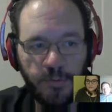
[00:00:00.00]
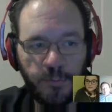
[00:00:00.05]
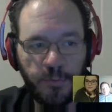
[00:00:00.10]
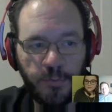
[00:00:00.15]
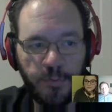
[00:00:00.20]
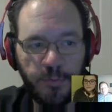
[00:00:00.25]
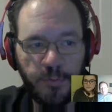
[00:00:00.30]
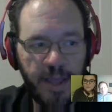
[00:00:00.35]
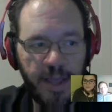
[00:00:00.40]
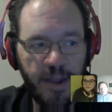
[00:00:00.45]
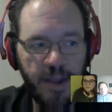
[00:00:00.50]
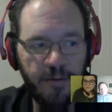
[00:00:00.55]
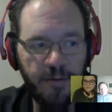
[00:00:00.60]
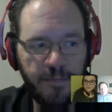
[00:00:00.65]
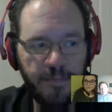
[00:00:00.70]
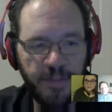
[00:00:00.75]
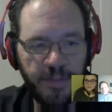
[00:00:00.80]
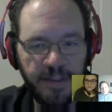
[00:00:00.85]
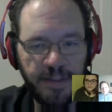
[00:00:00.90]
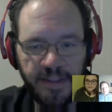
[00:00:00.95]
prepare
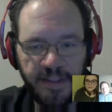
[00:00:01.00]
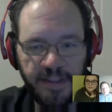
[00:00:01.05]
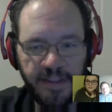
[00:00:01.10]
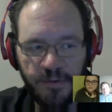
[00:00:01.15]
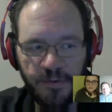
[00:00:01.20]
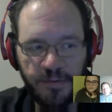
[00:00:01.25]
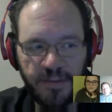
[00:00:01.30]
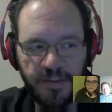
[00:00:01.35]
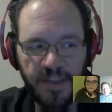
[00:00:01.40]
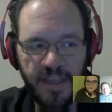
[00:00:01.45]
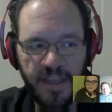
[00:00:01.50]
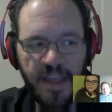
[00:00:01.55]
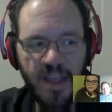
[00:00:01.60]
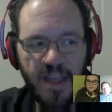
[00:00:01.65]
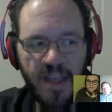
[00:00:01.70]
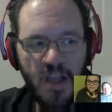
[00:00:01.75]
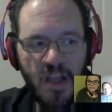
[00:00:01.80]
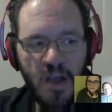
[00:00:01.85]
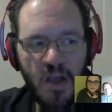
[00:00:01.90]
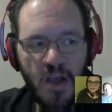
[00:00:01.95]
for the TOC
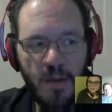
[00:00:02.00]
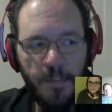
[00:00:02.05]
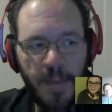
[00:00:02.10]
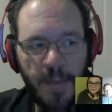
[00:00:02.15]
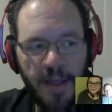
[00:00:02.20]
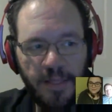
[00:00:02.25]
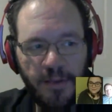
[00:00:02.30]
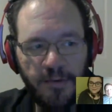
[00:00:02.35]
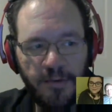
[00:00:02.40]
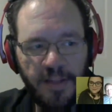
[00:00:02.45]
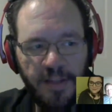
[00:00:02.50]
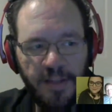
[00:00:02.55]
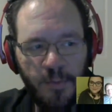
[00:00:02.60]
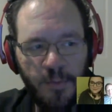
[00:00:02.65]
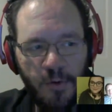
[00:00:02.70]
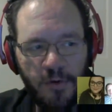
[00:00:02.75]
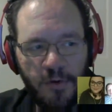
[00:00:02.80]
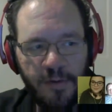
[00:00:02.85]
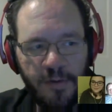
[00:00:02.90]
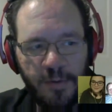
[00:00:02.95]
by learning
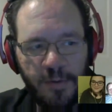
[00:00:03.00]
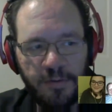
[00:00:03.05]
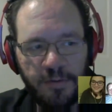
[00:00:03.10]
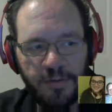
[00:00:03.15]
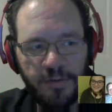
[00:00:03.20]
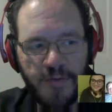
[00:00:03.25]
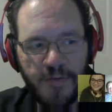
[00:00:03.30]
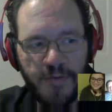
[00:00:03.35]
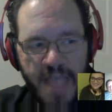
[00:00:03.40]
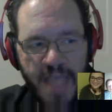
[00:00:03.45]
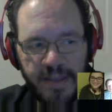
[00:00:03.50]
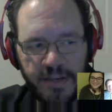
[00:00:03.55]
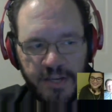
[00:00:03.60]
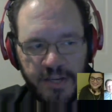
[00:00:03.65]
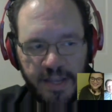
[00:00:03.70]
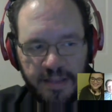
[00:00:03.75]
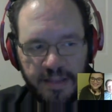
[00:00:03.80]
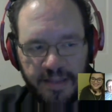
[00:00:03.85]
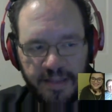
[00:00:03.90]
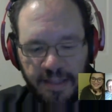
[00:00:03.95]
more about
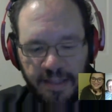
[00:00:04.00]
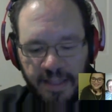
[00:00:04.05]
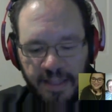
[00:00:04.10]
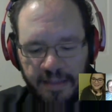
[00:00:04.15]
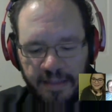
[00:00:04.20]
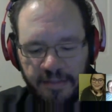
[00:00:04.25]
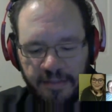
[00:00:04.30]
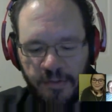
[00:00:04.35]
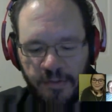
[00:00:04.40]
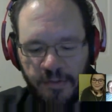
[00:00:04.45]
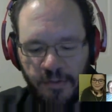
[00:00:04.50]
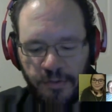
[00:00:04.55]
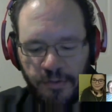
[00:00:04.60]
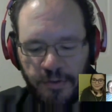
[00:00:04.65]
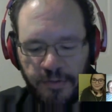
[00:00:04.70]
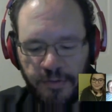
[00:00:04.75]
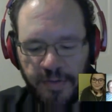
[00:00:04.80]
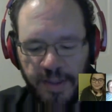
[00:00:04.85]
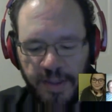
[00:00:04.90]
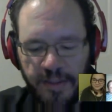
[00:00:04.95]
strategies and less new
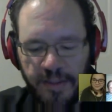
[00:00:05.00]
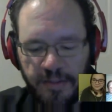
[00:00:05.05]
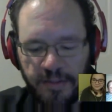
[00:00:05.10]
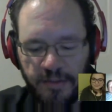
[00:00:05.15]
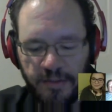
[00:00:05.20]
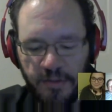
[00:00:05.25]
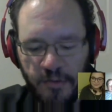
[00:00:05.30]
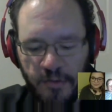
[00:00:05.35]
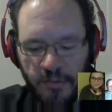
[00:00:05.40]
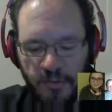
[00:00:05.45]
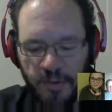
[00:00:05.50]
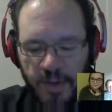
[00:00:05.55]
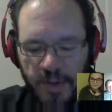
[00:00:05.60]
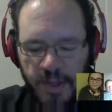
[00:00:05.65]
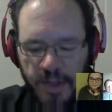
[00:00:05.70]
trivia. So